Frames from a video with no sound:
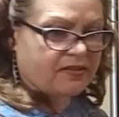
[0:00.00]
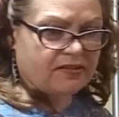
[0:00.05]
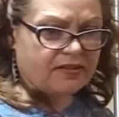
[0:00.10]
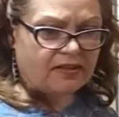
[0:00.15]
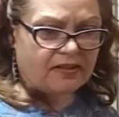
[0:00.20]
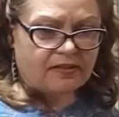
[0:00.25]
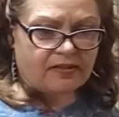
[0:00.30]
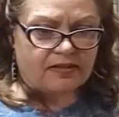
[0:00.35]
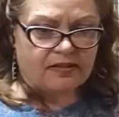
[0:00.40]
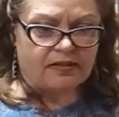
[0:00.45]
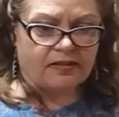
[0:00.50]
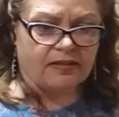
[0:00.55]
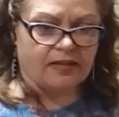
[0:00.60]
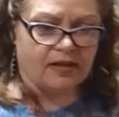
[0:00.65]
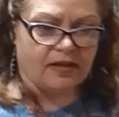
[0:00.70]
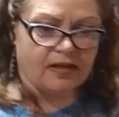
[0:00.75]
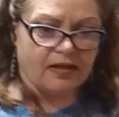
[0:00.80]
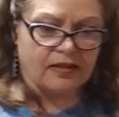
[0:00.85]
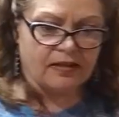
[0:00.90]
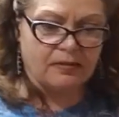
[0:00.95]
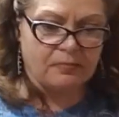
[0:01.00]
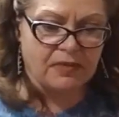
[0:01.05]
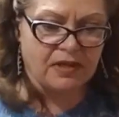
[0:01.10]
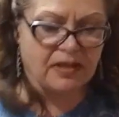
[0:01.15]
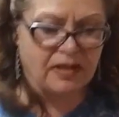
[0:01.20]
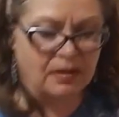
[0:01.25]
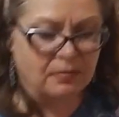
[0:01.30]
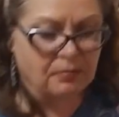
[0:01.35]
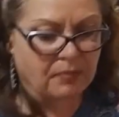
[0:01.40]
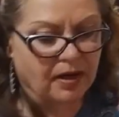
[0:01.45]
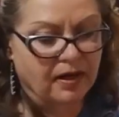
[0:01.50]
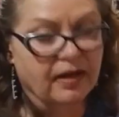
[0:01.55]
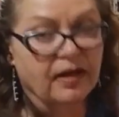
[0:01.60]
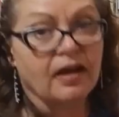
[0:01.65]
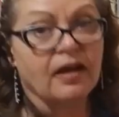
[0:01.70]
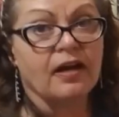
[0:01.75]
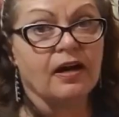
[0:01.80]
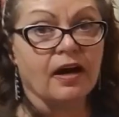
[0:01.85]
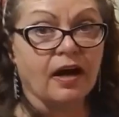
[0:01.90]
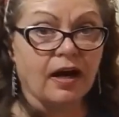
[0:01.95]
it. Uh, let me get my
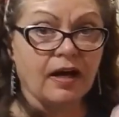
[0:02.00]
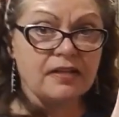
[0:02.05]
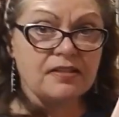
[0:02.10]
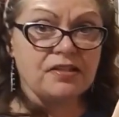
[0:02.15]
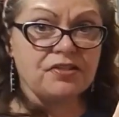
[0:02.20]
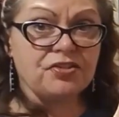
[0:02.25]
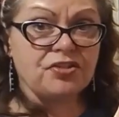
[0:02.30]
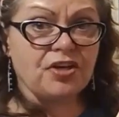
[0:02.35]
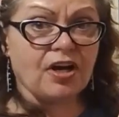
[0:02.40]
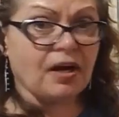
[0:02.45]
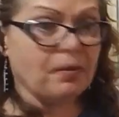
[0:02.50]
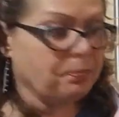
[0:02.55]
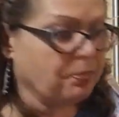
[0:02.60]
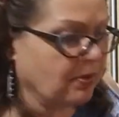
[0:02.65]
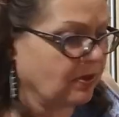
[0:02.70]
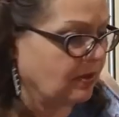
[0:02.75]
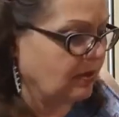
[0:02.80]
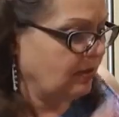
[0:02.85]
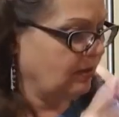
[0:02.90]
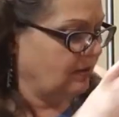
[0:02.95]
ice chopper.